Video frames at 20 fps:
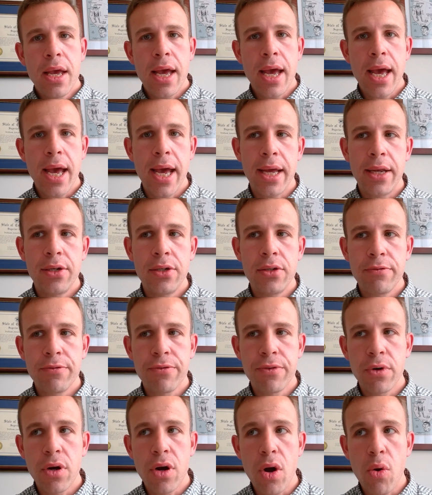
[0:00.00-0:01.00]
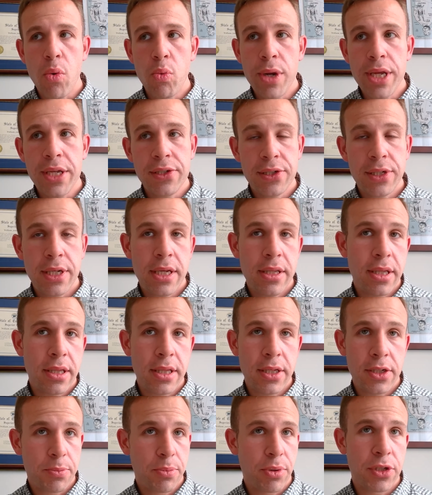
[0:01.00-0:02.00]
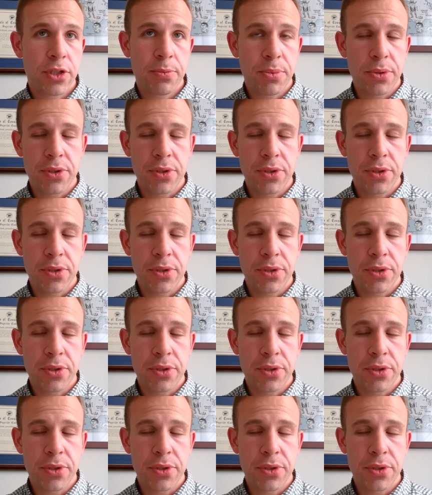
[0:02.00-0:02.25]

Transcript: And we see that this principle